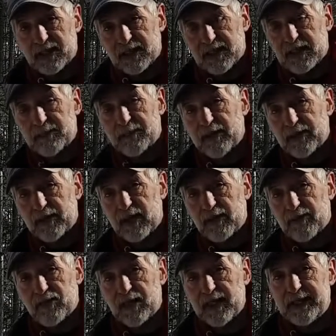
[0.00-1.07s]
There's my
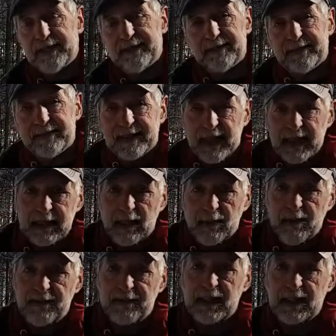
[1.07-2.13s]
recovery. That's how
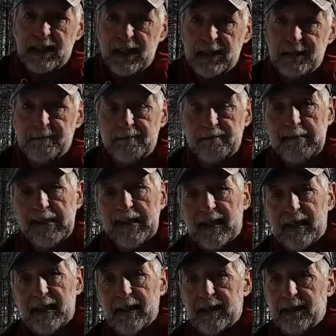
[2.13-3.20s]
I fixed it.
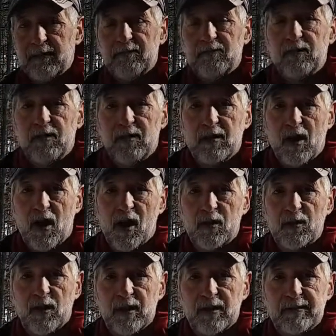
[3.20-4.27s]

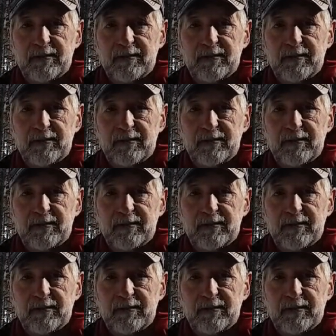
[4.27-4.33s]
Onward.